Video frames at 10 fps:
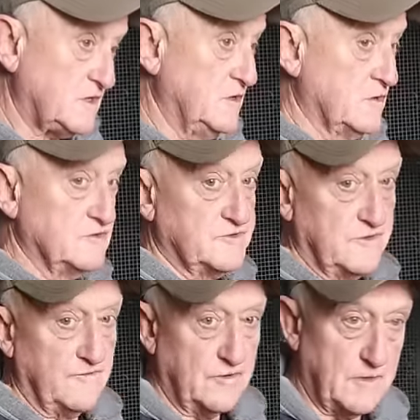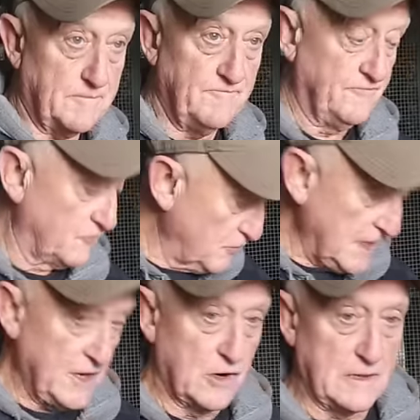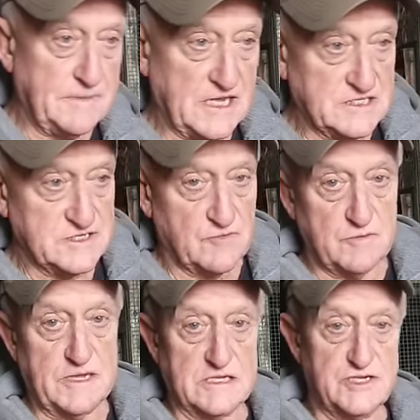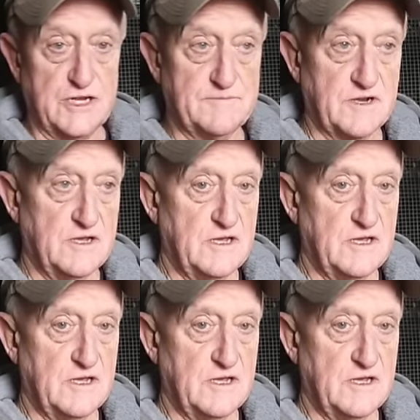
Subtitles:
Of course, the really early pigeons that were being shipped,